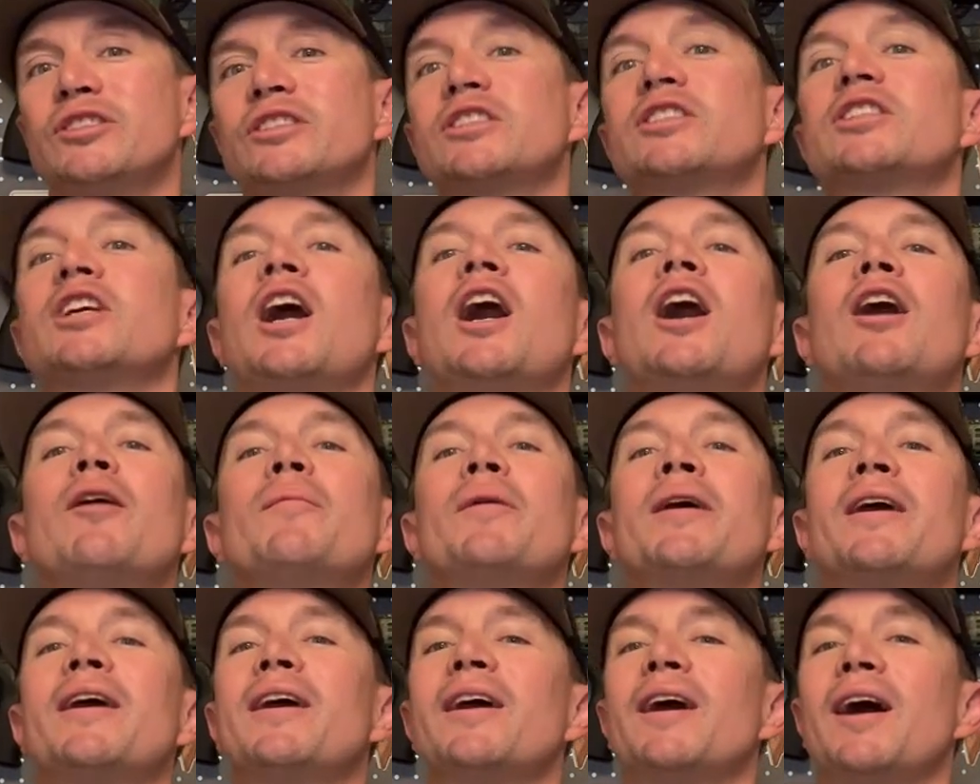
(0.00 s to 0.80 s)
Tell
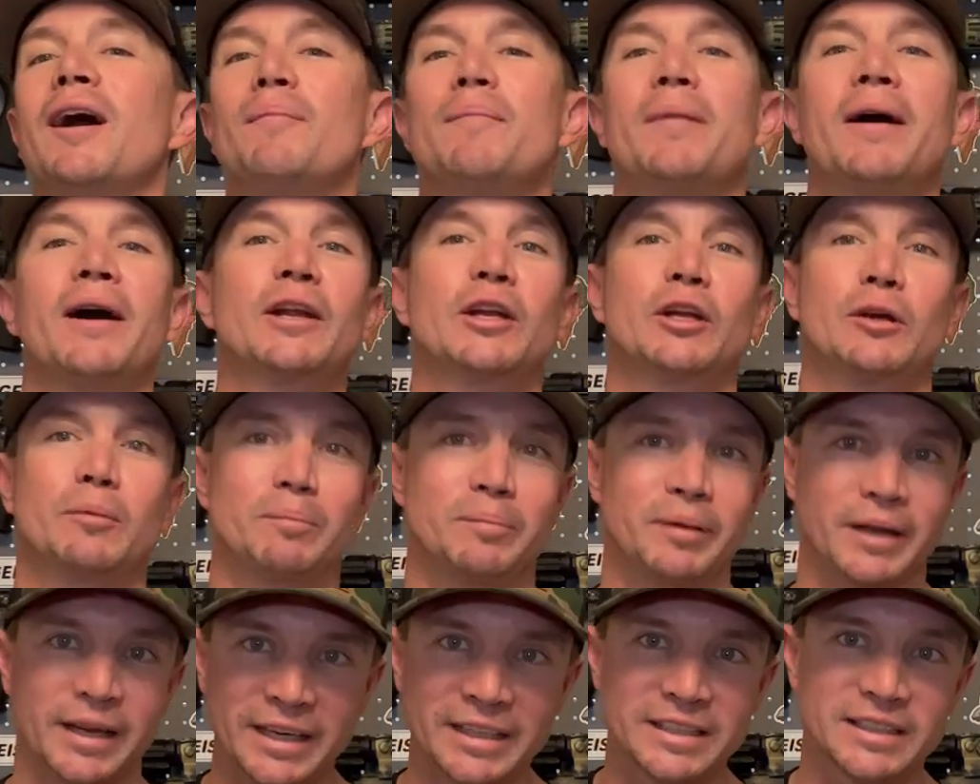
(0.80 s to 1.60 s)
me about your
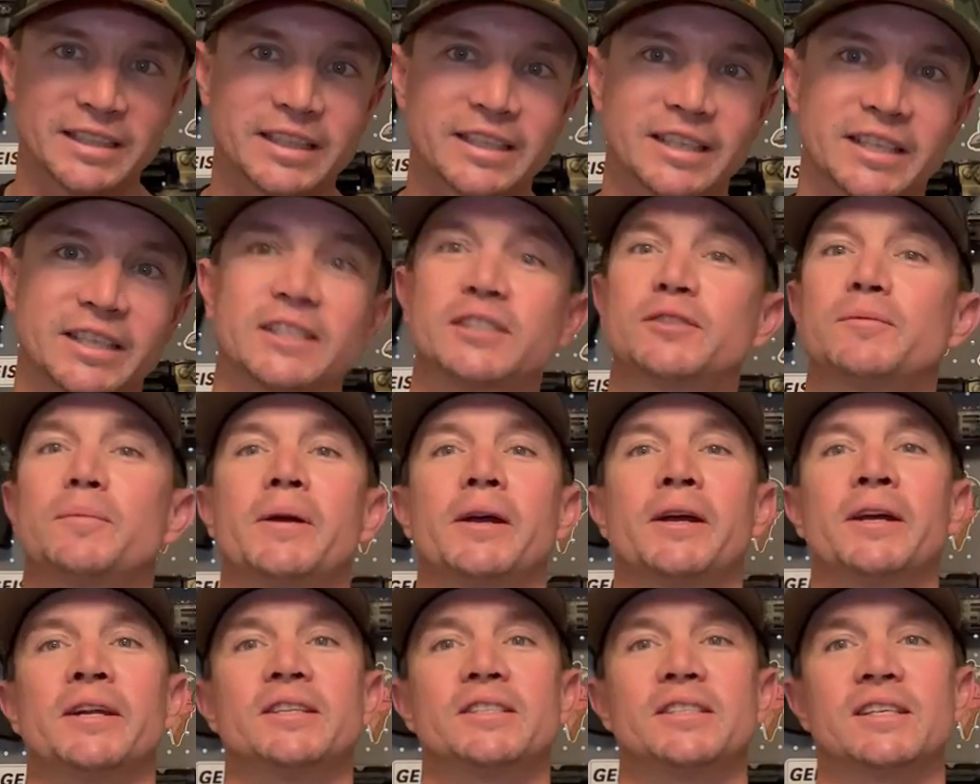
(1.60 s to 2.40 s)
painting
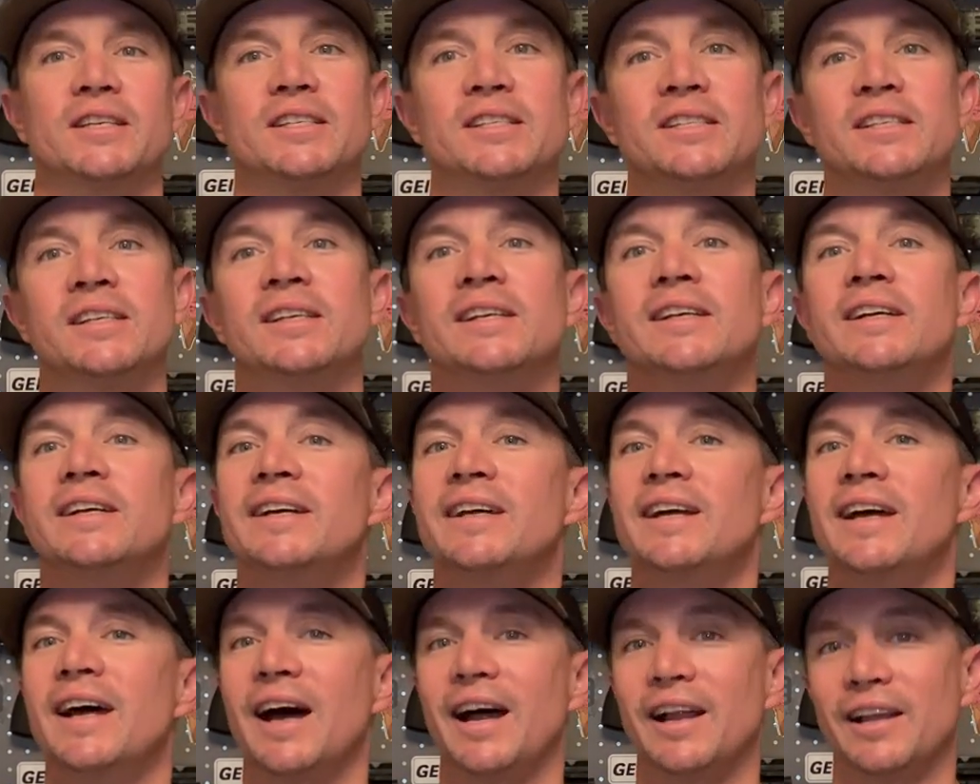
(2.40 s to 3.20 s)
experiences.
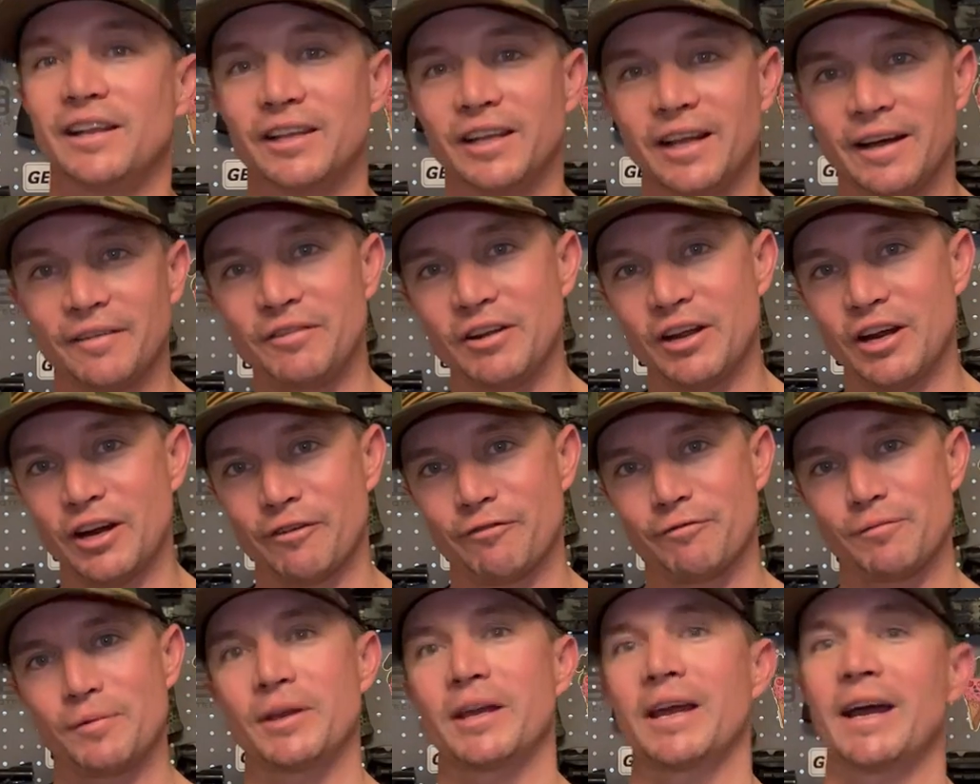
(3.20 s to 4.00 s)
I love to hear
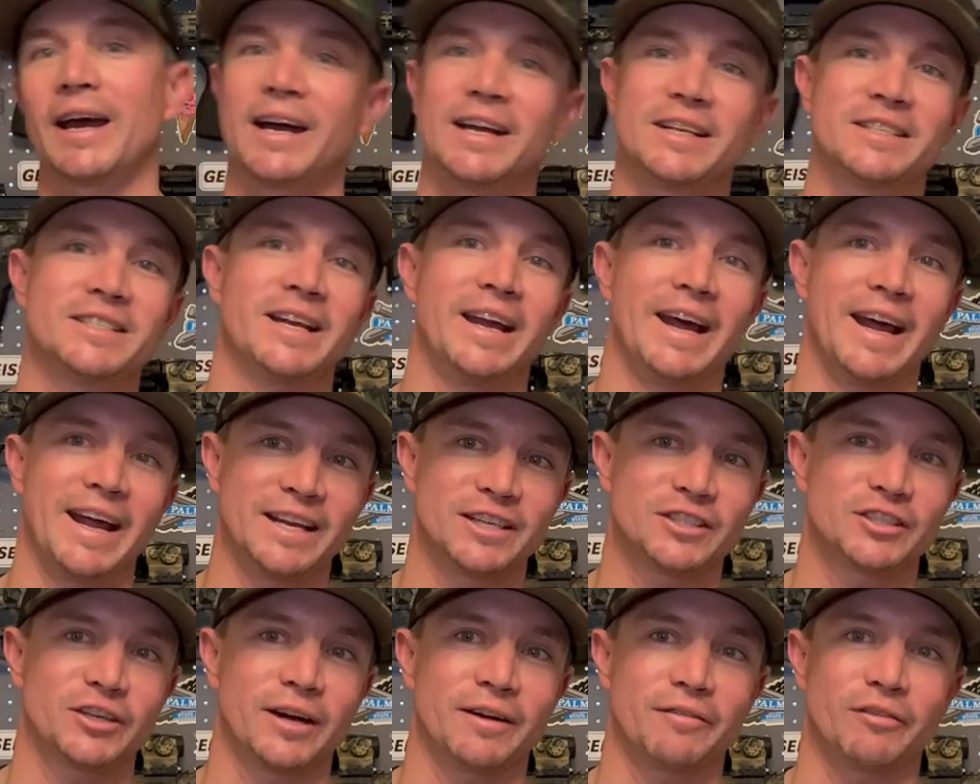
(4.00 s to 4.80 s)
from you guys, and I
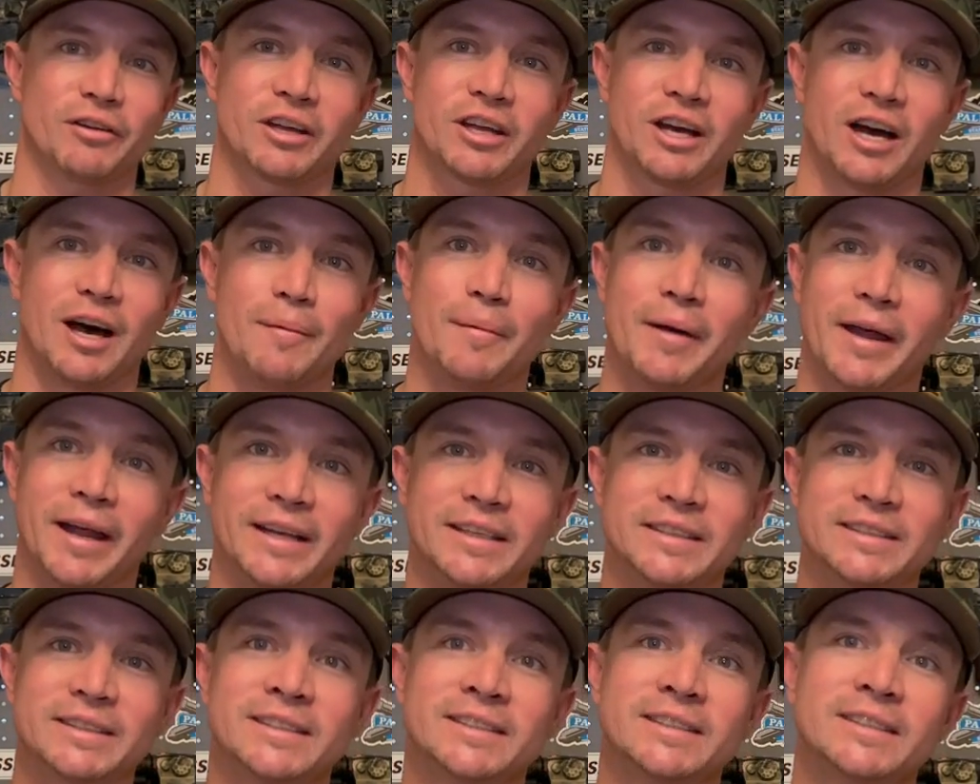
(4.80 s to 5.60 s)
answer every
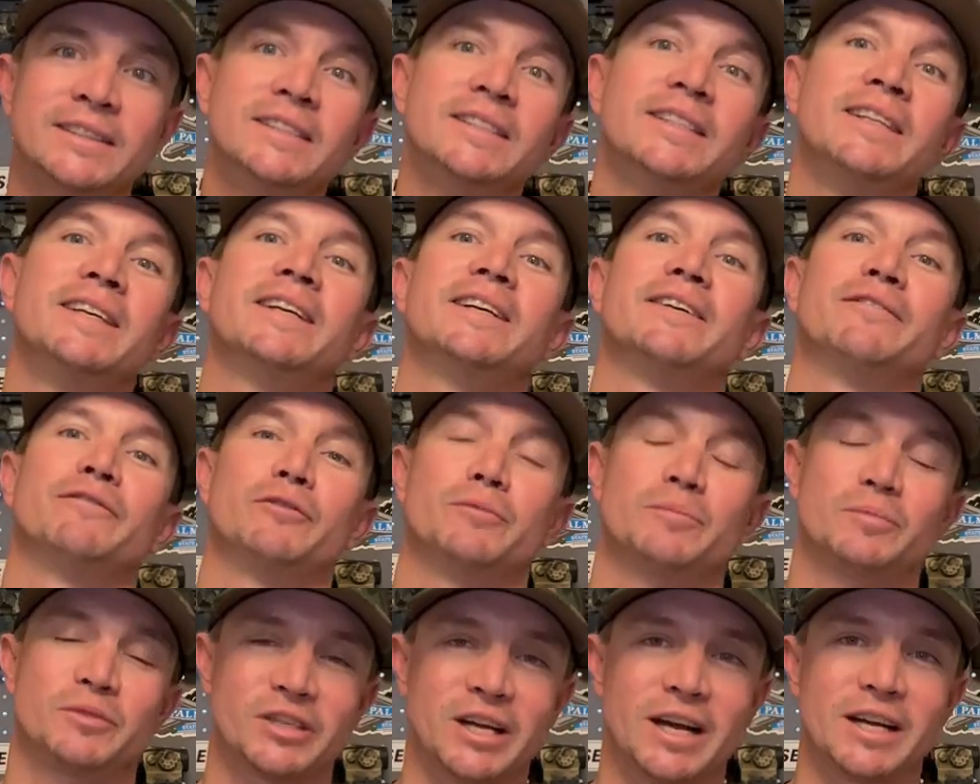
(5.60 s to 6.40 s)
comment. And
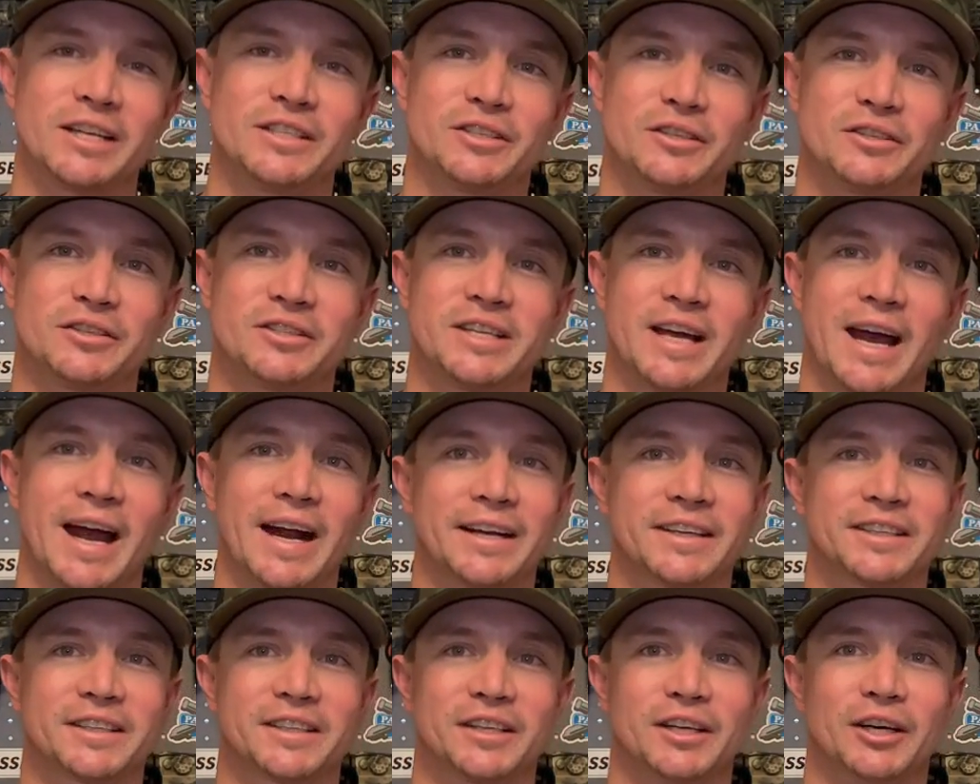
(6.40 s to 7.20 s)
from Sawtooth
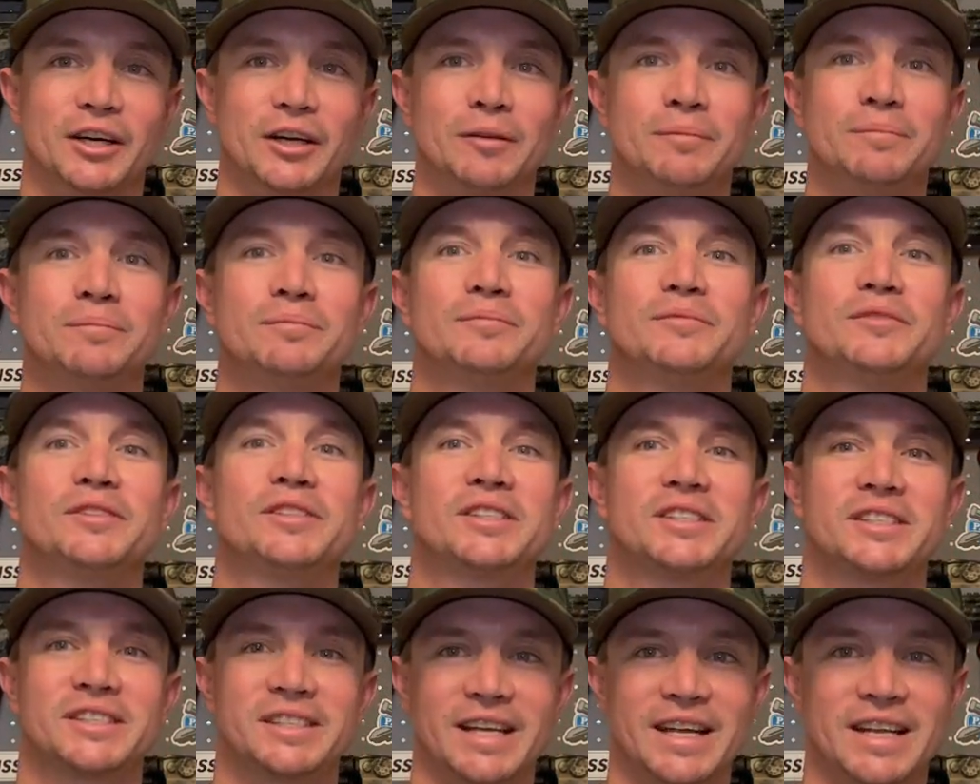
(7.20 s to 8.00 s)
Tactical,
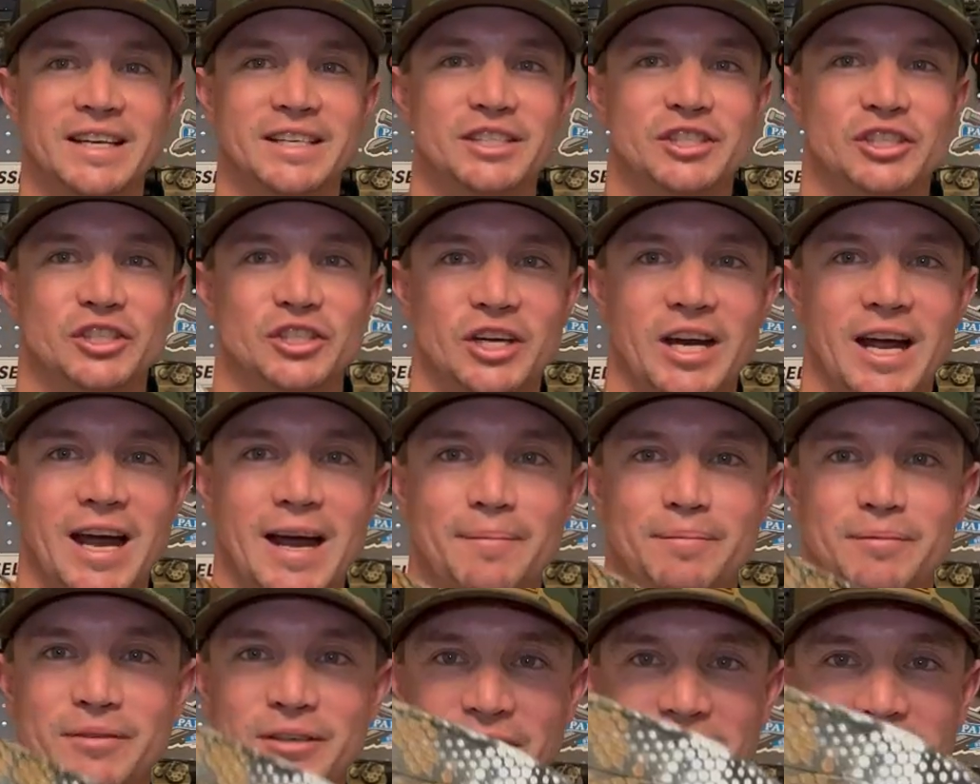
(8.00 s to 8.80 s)
stay
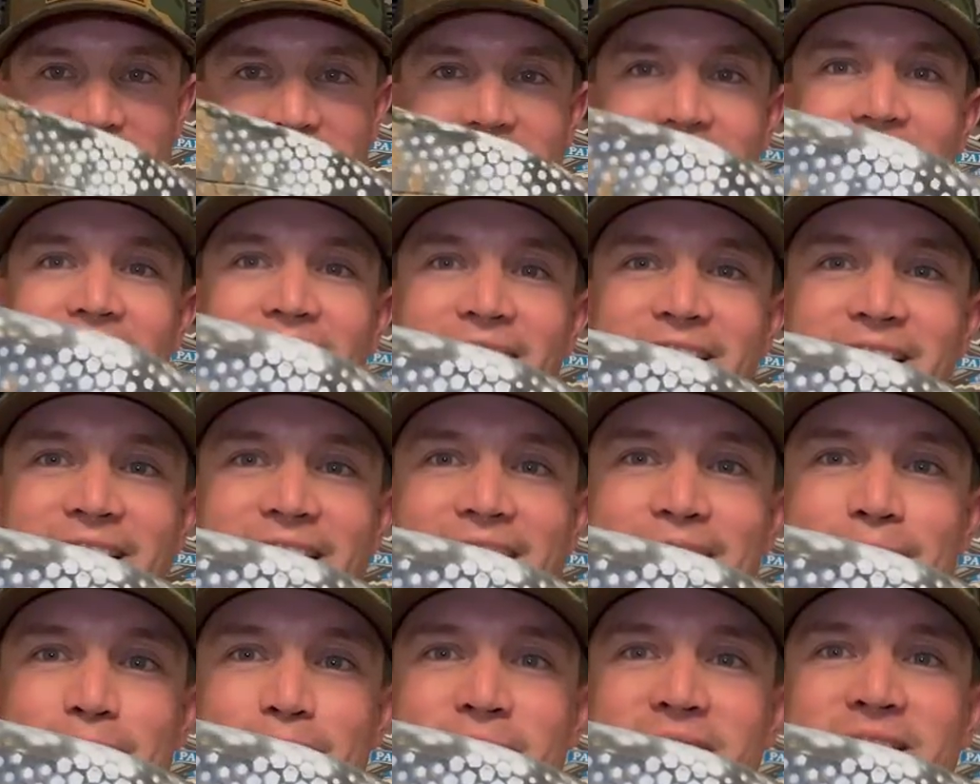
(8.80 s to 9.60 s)
strapped or get
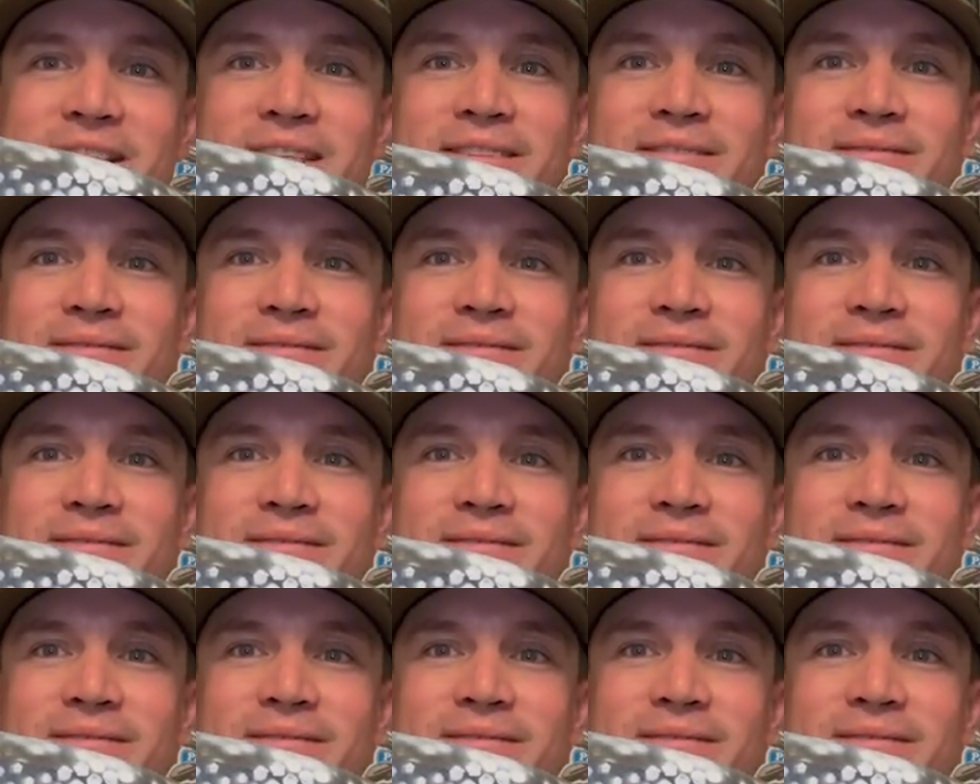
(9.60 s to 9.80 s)
clapped.